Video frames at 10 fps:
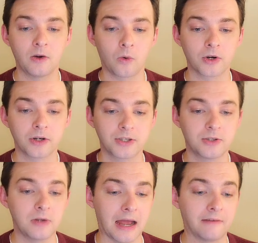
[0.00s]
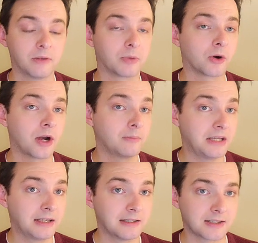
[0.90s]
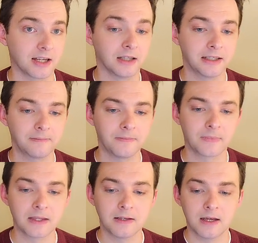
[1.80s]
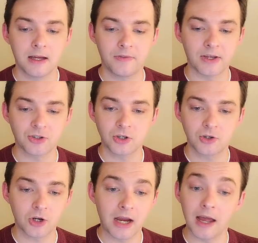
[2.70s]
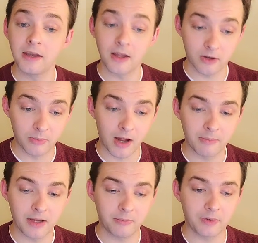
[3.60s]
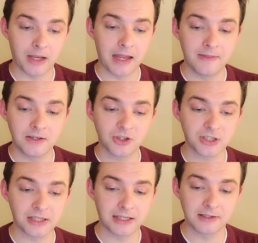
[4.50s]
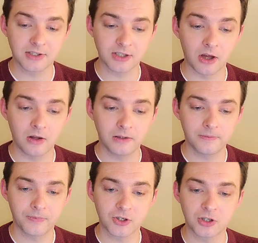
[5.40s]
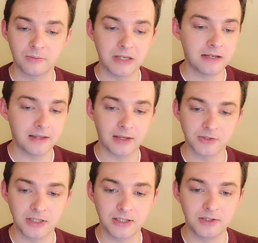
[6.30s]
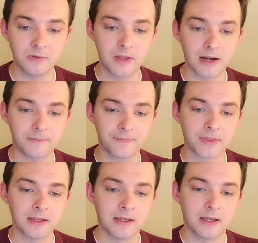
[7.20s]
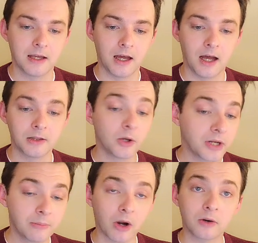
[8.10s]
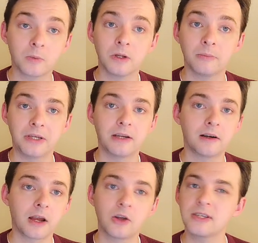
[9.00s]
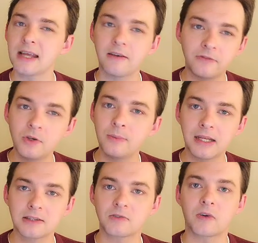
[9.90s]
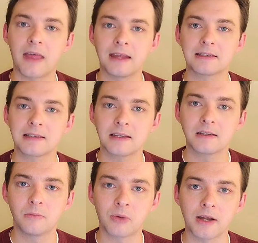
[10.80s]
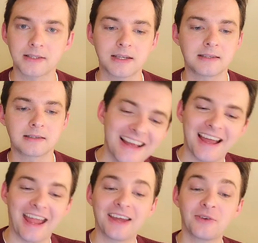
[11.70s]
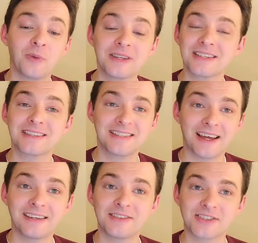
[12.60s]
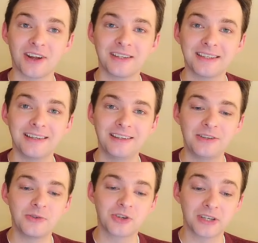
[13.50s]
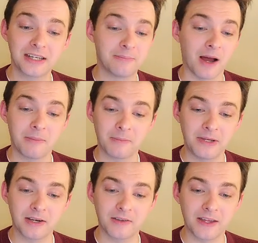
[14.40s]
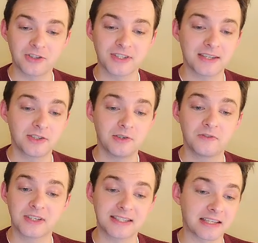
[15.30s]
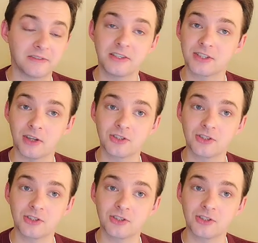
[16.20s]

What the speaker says: order to have the program begin installing. That should create another pop-up, and then just click install. There shouldn't be anything else you need to do there. A loading bar will appear. It could take a few minutes for that to process. And once it's done installing, you should get a pop-up here that just says you've successfully installed